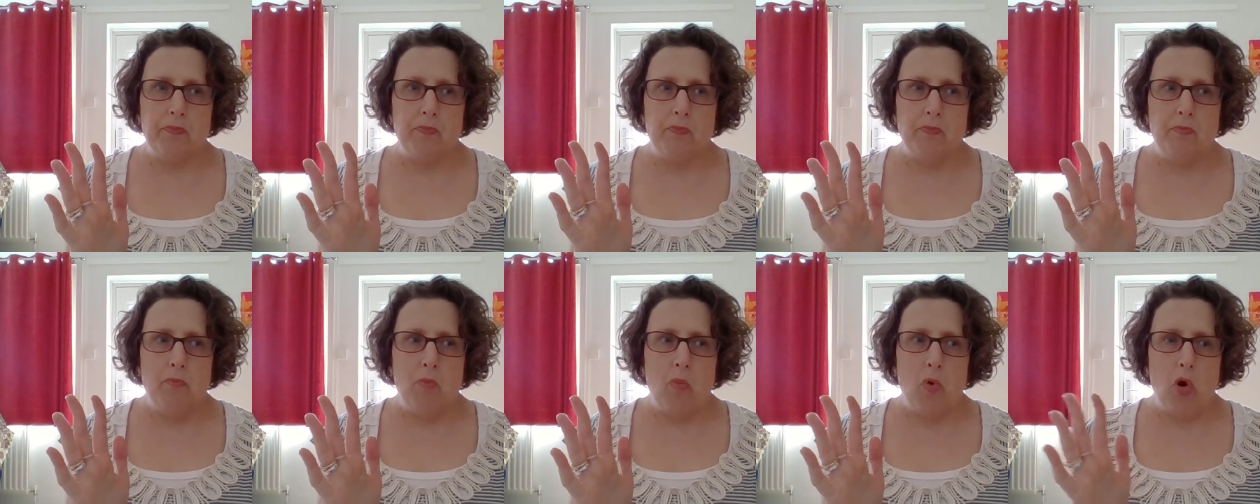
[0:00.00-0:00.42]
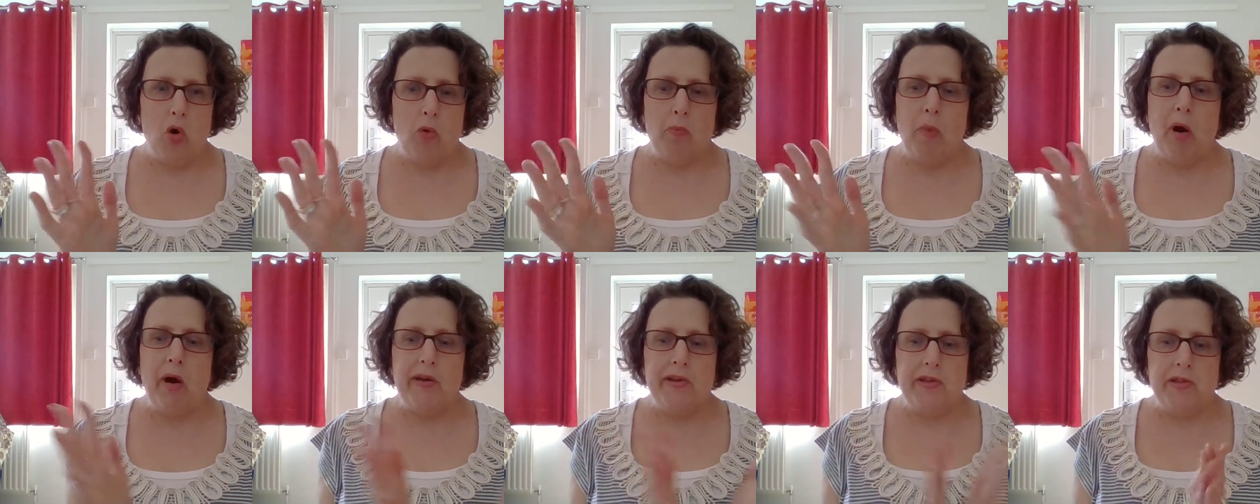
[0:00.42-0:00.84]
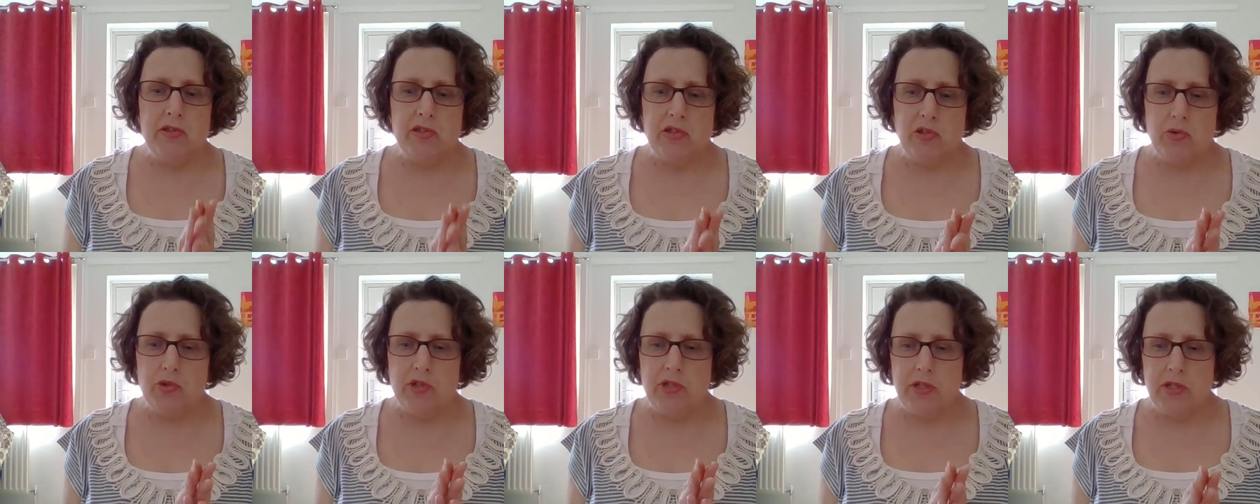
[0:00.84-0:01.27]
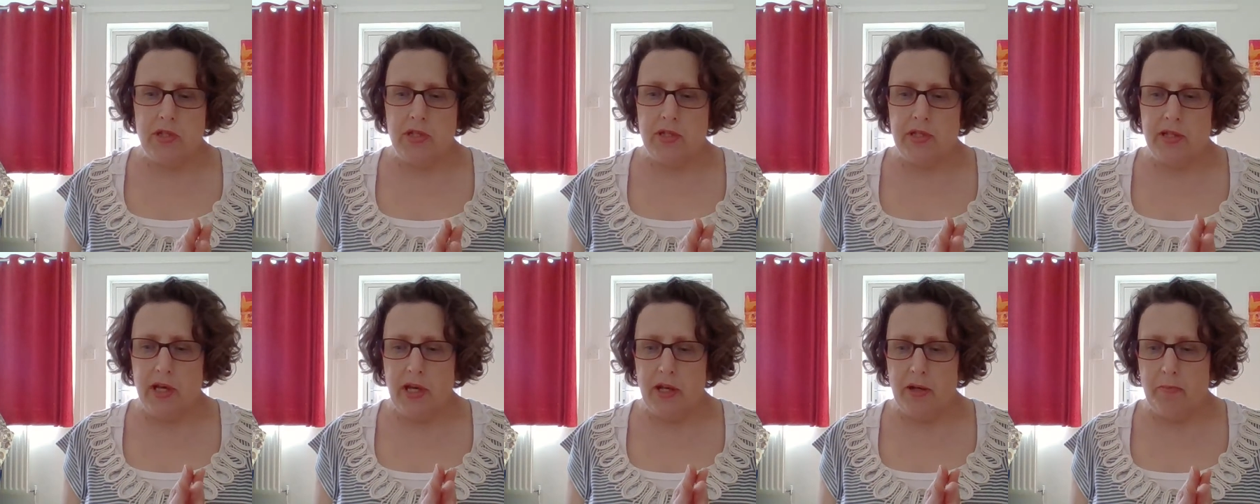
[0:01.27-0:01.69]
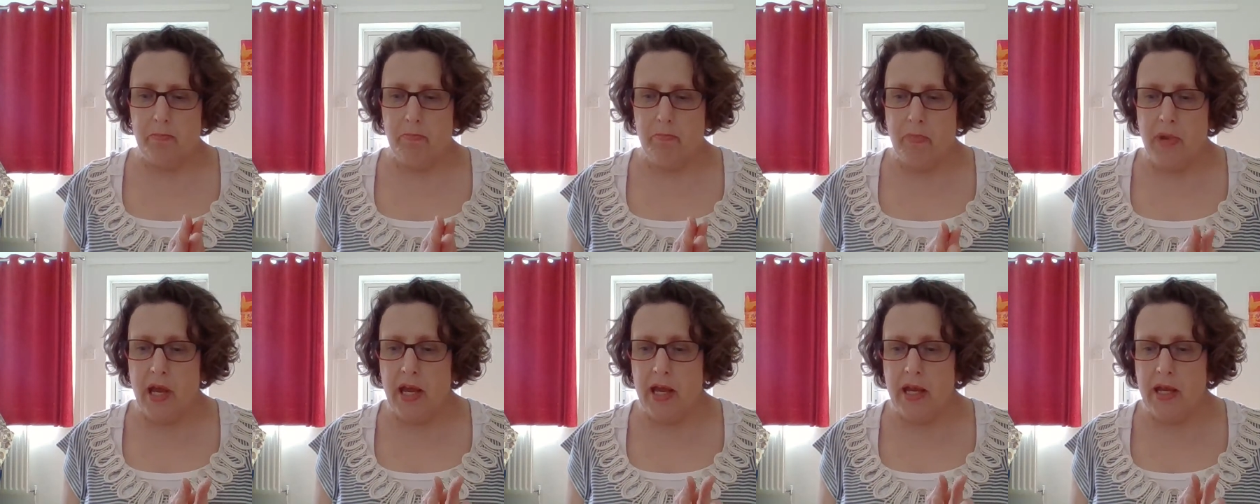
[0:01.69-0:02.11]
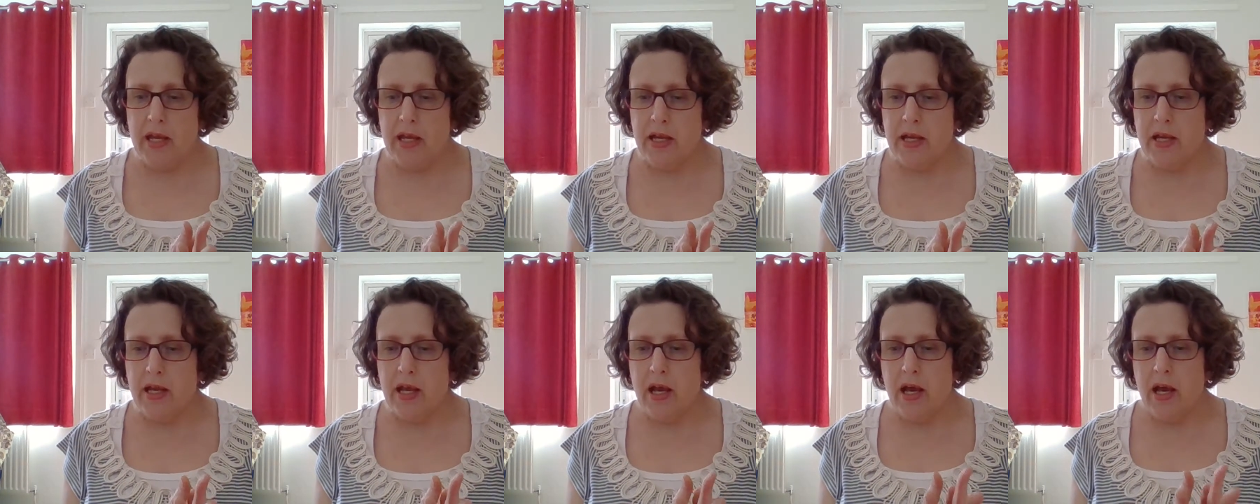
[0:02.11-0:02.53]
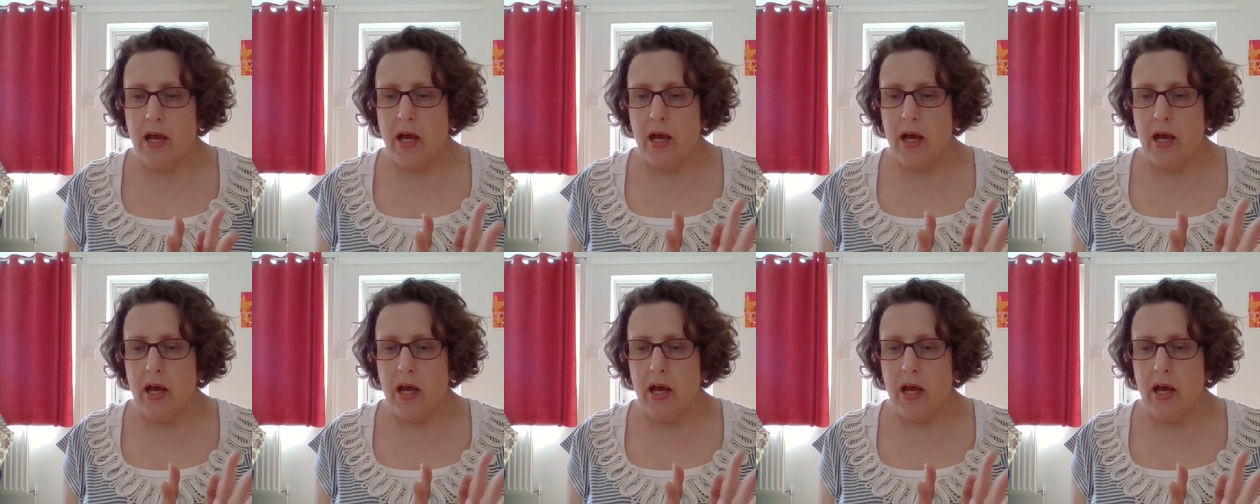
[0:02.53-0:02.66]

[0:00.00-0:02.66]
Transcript: what my intuition is telling me.